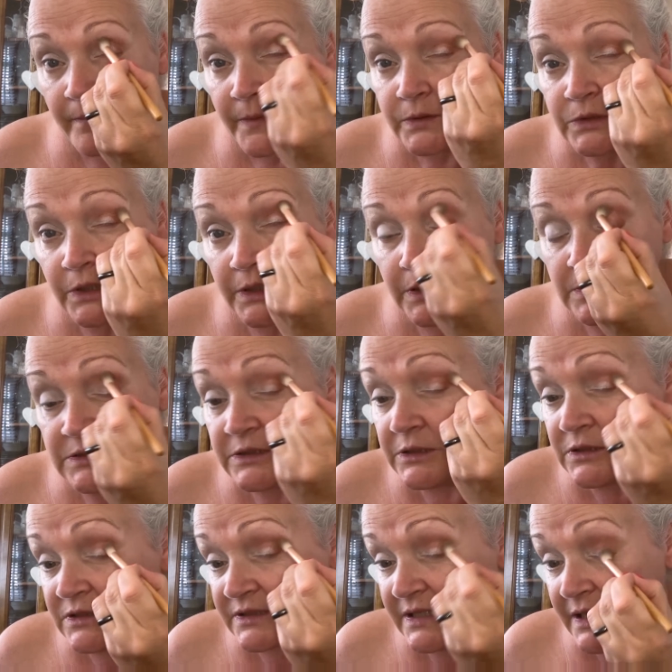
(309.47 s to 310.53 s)
So you can
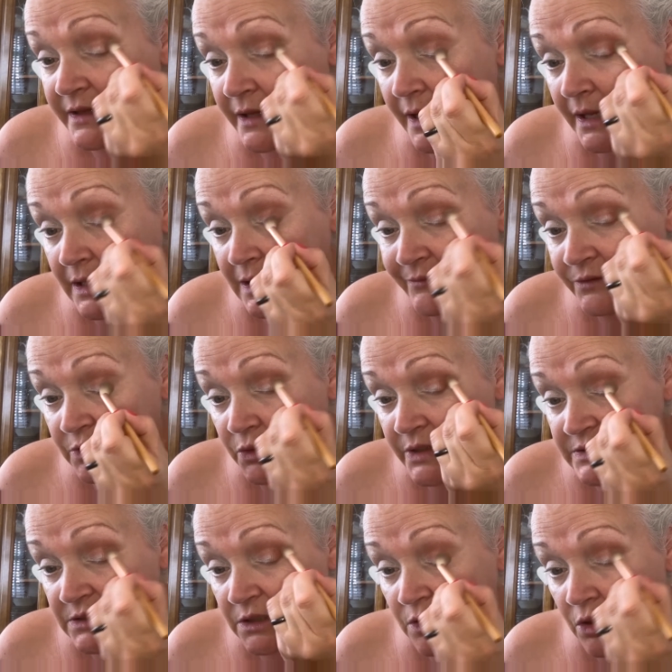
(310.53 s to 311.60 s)
still see there, even though
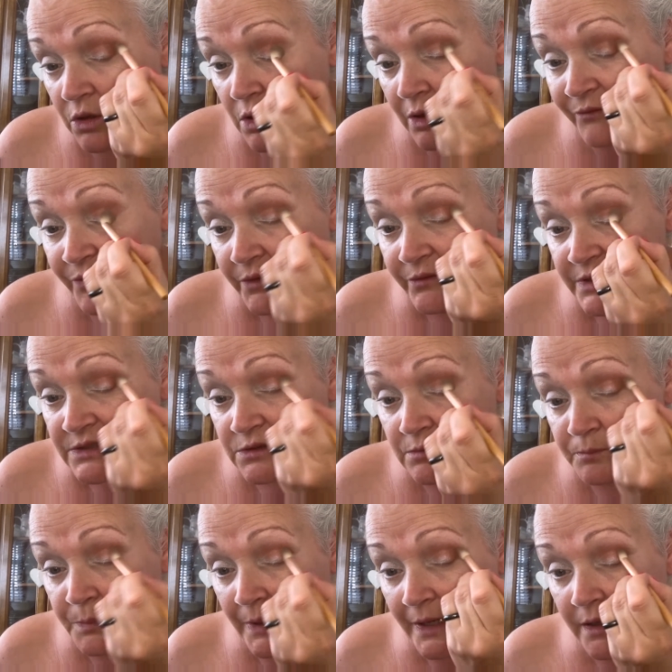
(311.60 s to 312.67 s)
it's a knockoff, there is
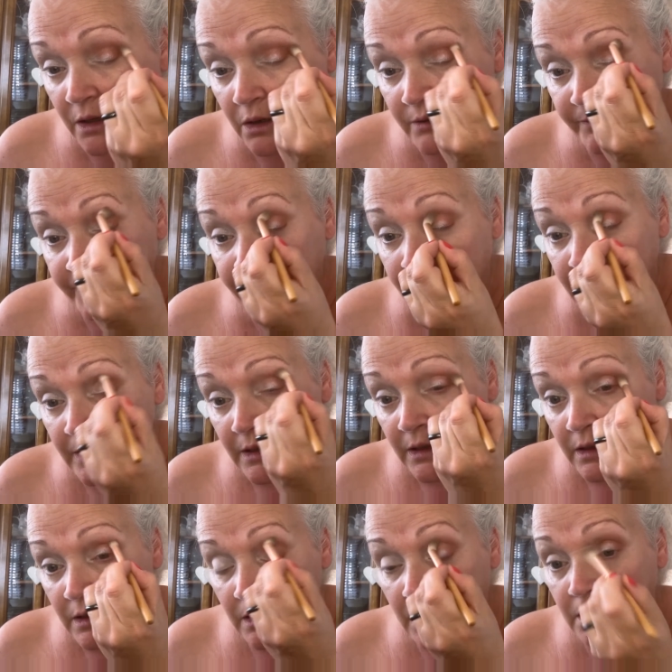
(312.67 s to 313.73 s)
some payoff.
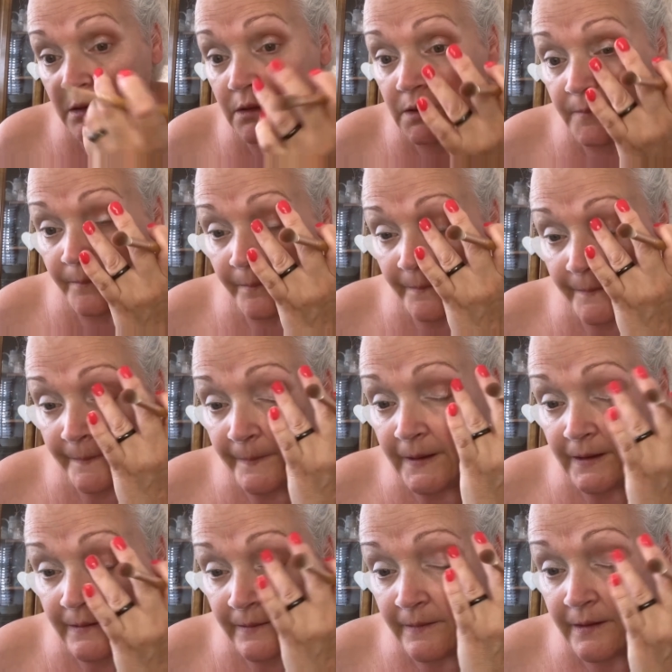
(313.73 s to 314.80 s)

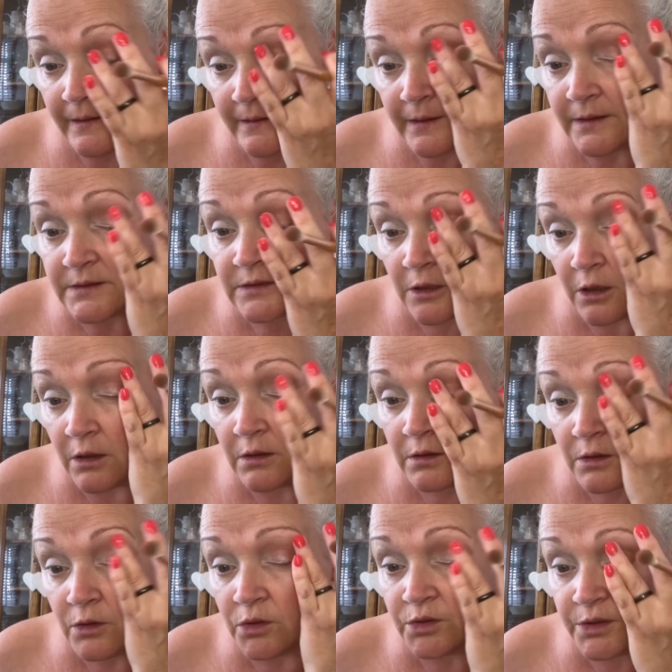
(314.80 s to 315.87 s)
It's got
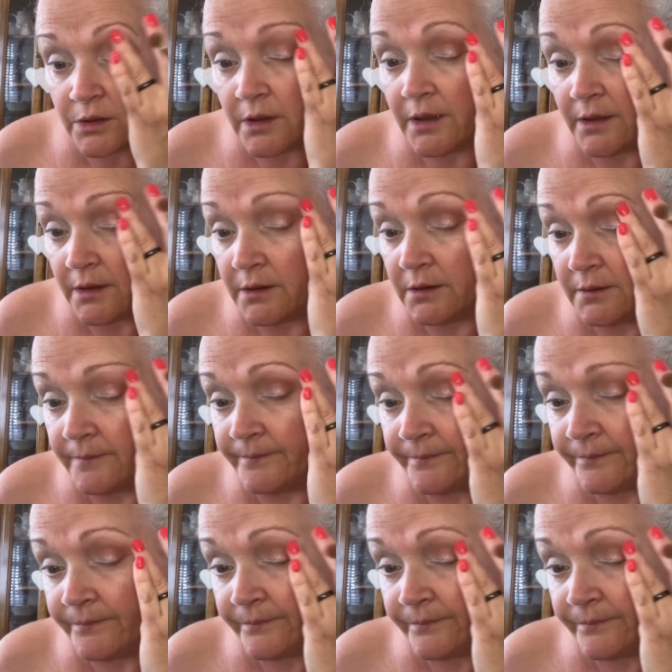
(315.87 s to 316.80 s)
good, some